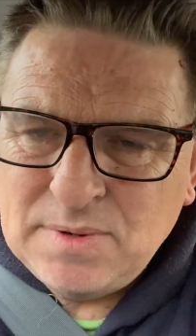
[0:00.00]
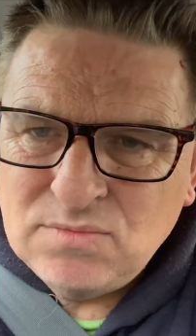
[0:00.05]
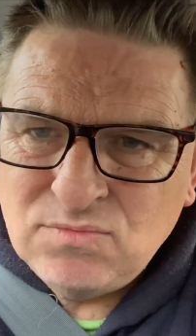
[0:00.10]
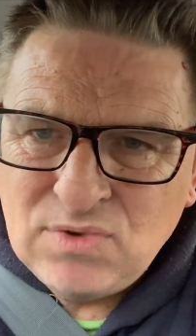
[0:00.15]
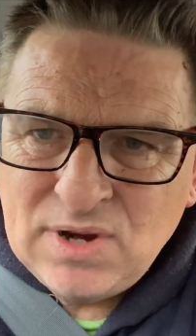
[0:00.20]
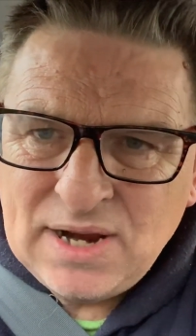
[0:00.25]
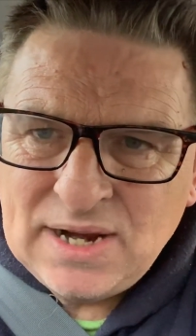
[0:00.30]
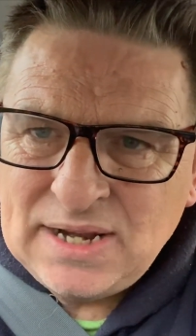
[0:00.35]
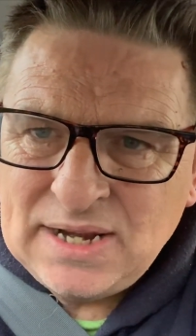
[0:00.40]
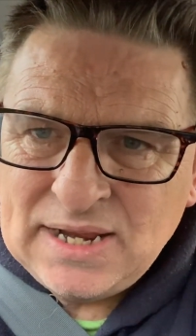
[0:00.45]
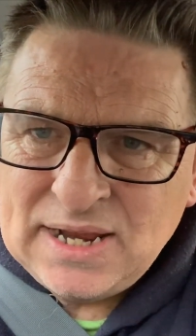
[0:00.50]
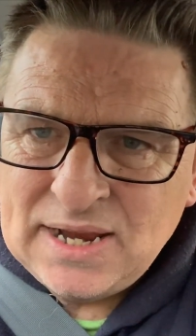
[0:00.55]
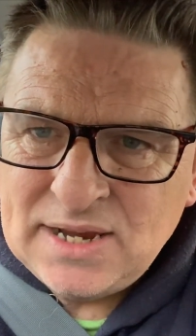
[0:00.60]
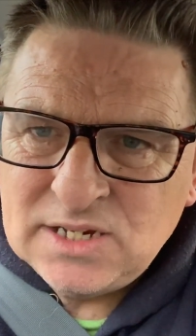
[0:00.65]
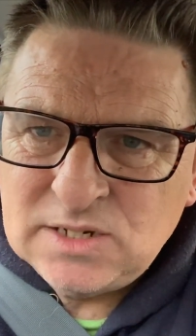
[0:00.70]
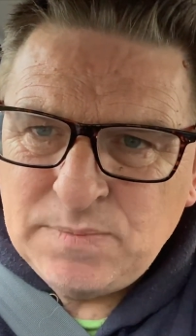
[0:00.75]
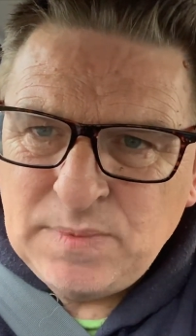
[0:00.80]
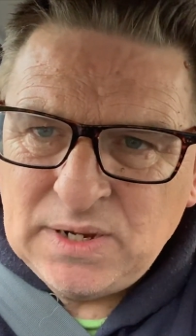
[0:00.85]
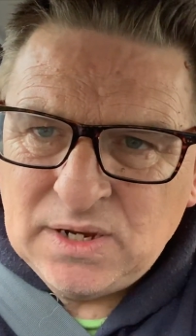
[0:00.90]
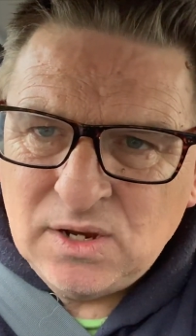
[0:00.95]
It really
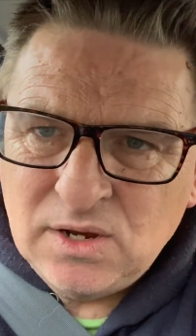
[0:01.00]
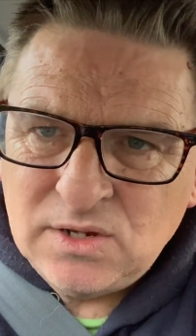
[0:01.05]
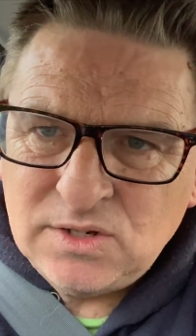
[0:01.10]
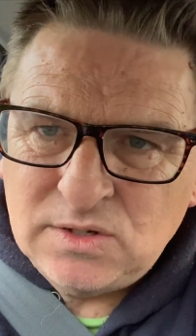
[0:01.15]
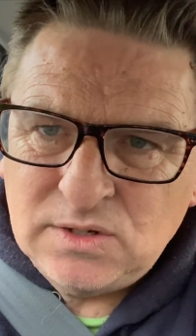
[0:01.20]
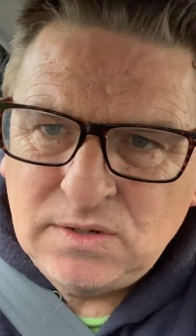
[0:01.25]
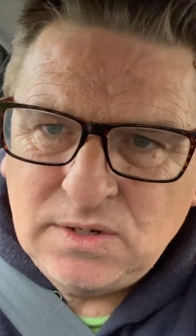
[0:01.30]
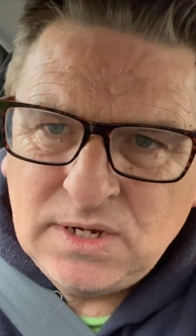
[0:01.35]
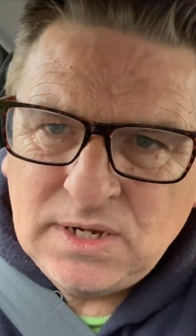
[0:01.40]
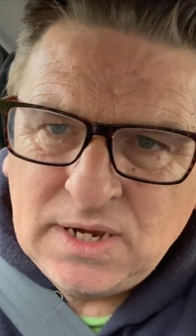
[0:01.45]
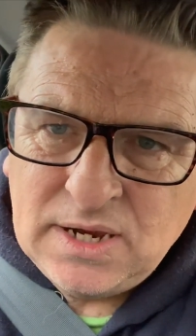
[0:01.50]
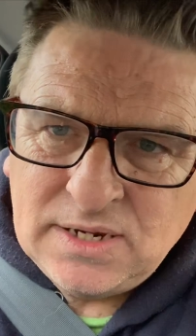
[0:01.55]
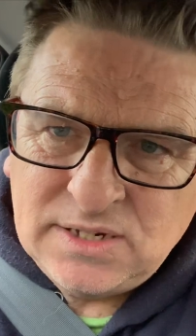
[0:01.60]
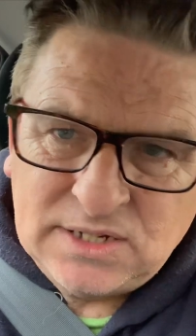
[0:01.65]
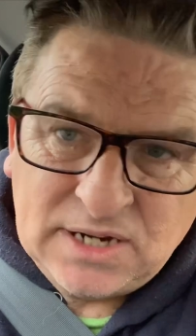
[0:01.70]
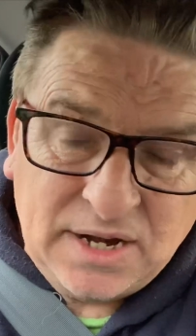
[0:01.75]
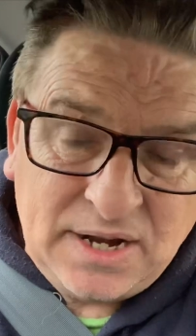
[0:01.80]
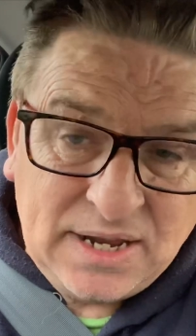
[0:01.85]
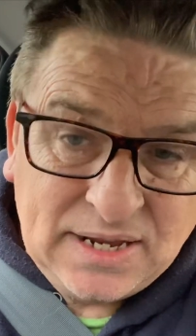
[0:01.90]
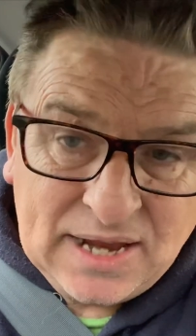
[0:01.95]
is because it's
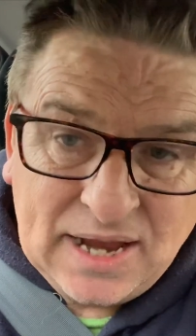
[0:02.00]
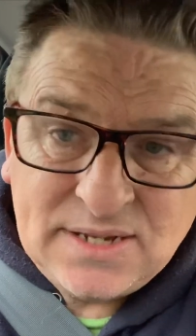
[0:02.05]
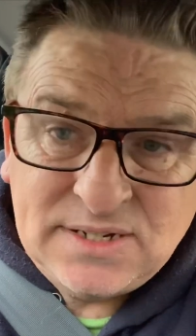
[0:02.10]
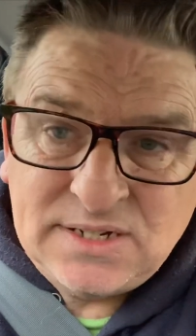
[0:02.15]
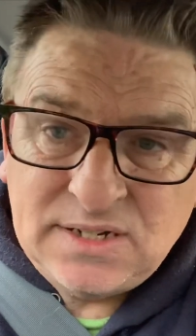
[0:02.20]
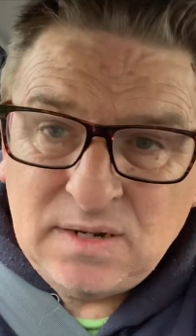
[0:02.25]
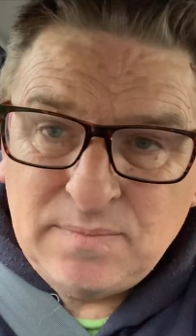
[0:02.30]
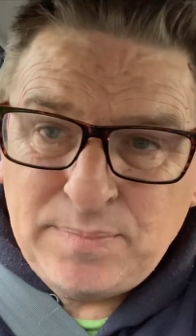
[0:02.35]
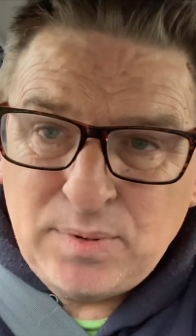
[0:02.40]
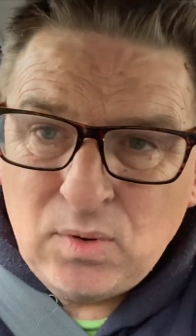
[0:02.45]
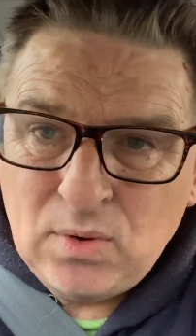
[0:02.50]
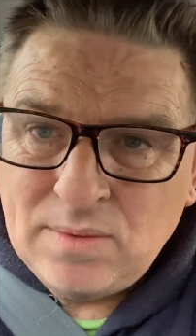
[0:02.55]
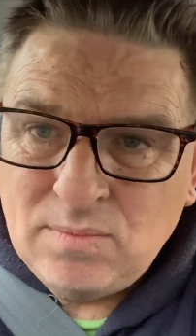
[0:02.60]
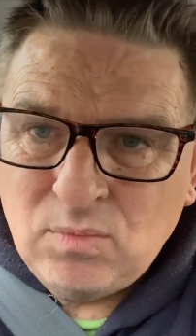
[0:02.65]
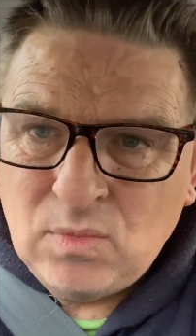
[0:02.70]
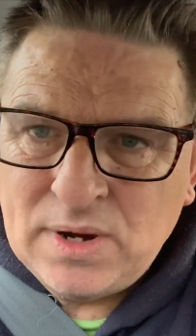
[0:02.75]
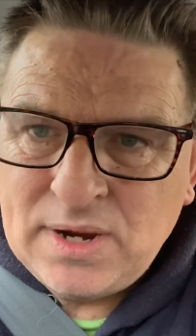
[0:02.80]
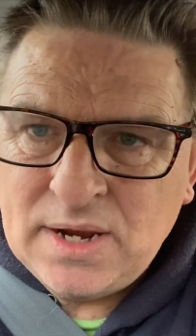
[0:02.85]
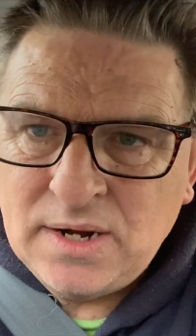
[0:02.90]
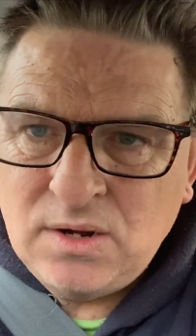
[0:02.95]
going to get to the
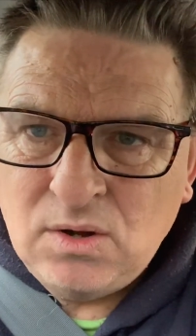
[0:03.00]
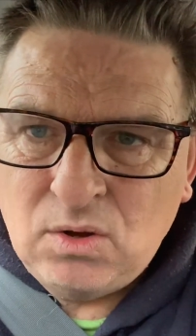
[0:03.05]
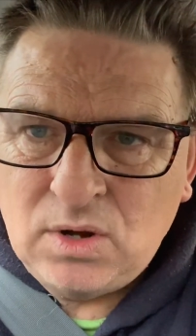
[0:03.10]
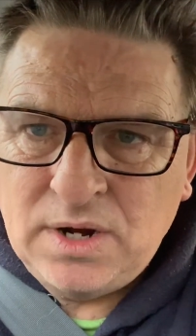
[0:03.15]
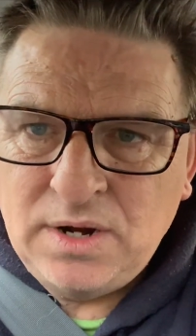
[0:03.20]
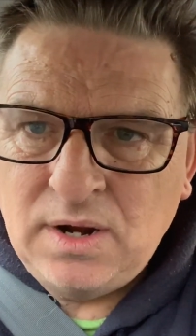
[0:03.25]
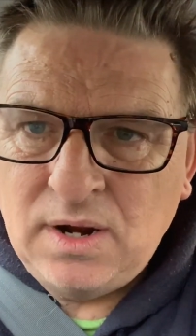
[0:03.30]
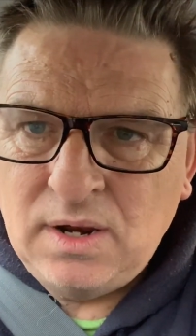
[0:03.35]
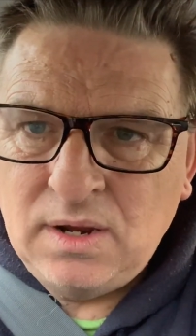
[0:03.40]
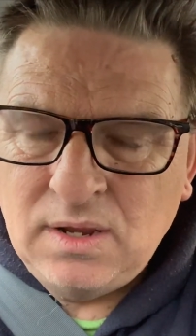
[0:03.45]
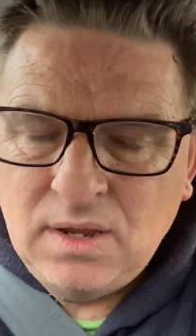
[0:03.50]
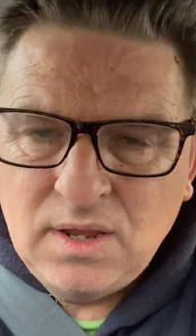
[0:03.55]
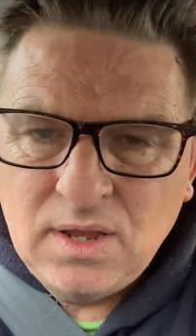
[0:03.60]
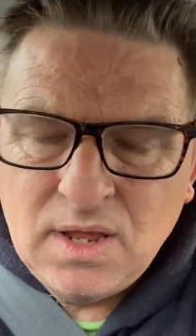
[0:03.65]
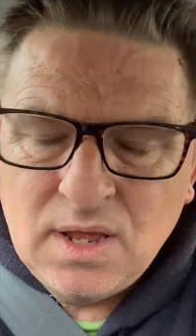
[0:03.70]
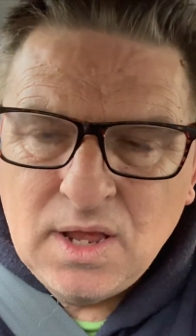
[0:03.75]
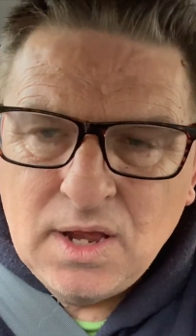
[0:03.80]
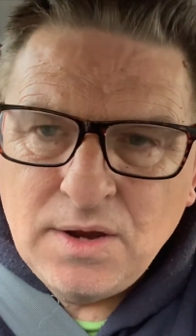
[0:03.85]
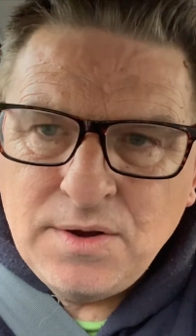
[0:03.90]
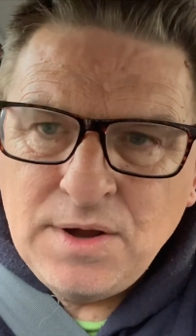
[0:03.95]
point where you're not going to
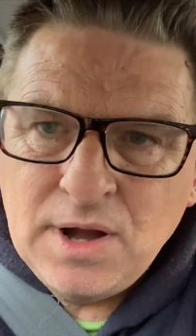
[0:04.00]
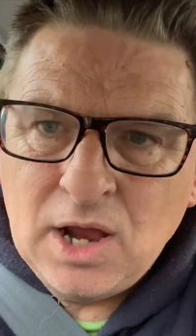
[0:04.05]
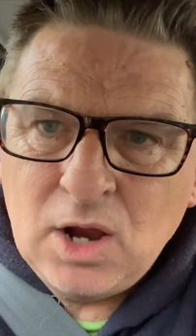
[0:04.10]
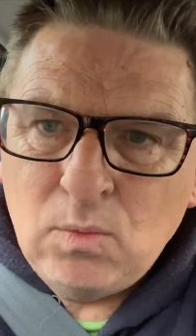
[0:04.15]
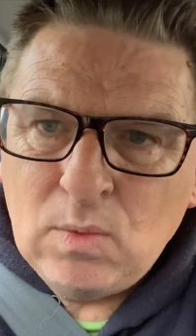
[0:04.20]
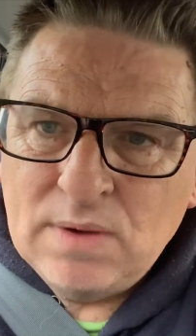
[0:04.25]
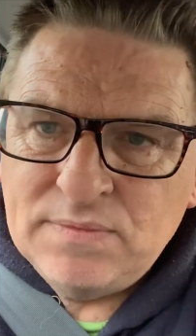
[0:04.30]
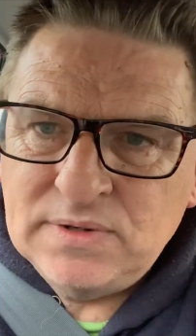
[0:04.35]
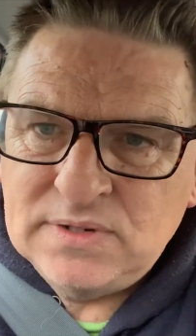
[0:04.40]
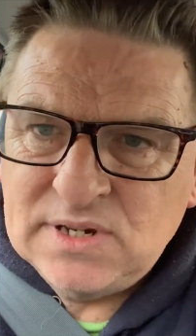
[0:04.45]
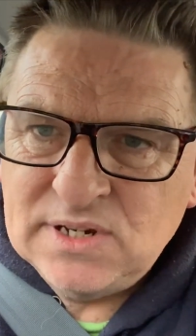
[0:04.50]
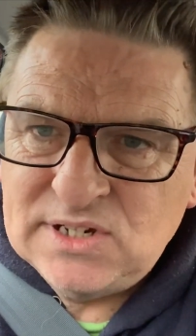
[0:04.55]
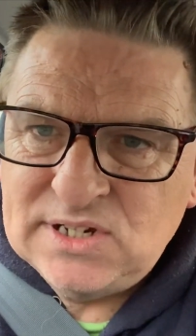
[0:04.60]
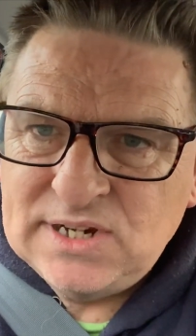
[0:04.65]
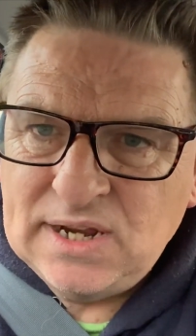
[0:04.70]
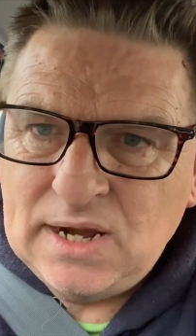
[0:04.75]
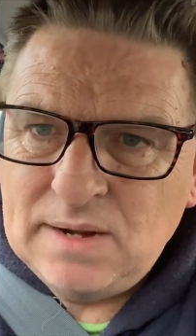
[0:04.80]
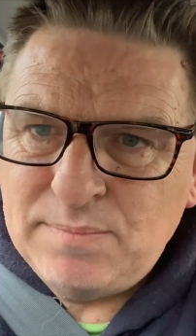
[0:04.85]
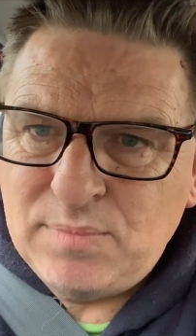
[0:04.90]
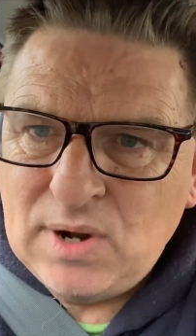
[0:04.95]
know whether to
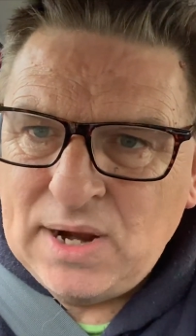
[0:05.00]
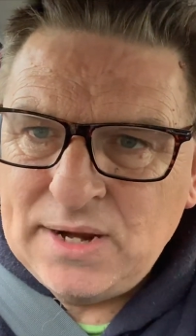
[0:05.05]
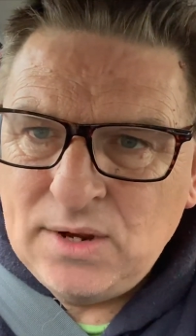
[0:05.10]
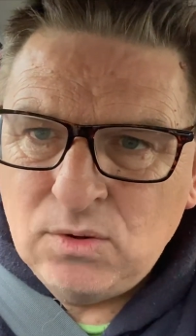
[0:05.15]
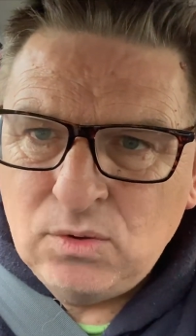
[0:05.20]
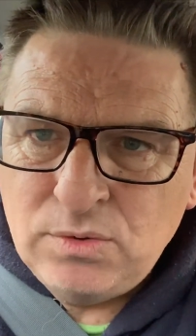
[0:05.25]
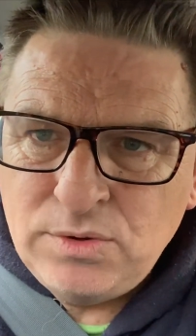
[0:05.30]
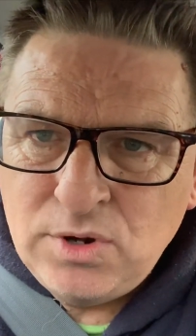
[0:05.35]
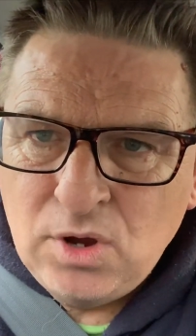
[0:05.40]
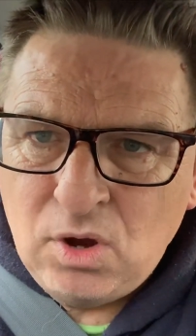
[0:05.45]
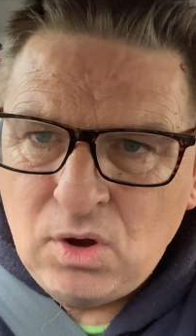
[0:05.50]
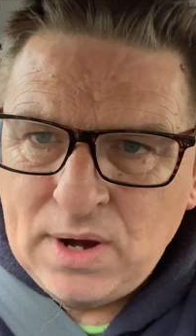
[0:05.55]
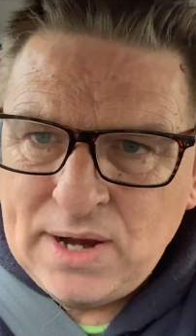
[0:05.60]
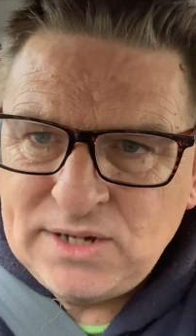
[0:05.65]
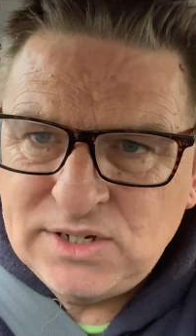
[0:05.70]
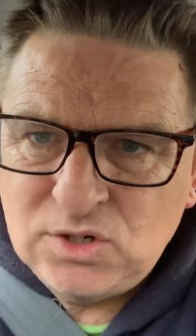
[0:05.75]
celebrate or not.